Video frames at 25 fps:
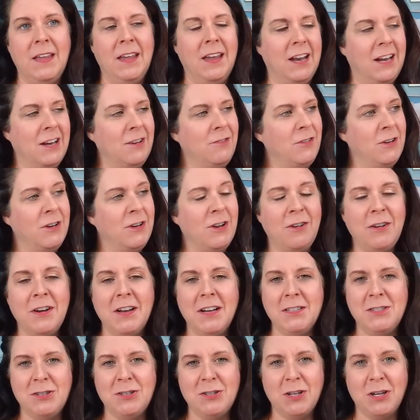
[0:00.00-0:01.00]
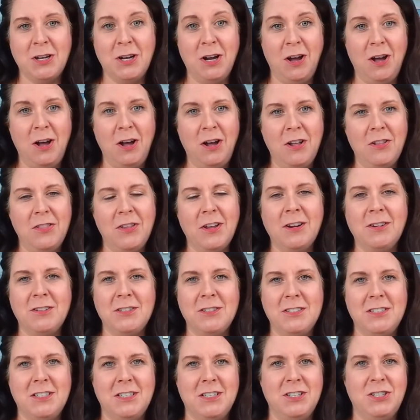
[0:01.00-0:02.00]
And if you don't answer the call, they're
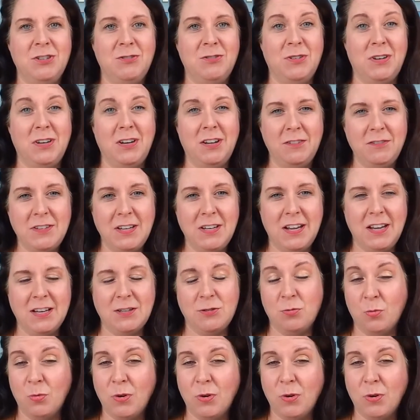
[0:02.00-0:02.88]
going to send you enough texts.